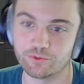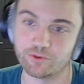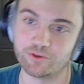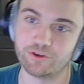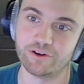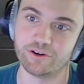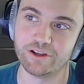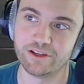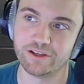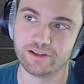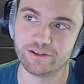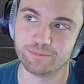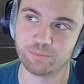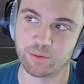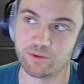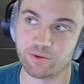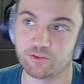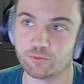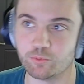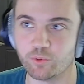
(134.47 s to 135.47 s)
Or
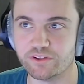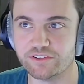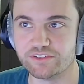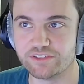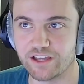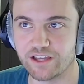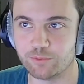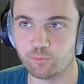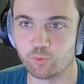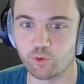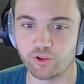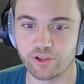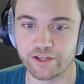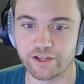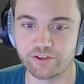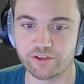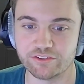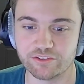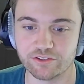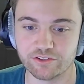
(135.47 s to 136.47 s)
maybe is one side more
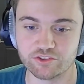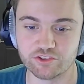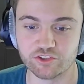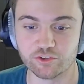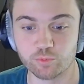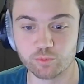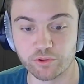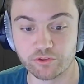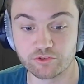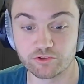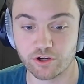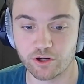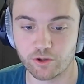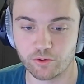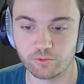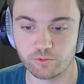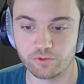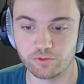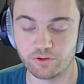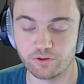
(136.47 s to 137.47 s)
likely to just
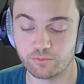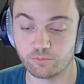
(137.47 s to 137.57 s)
withdraw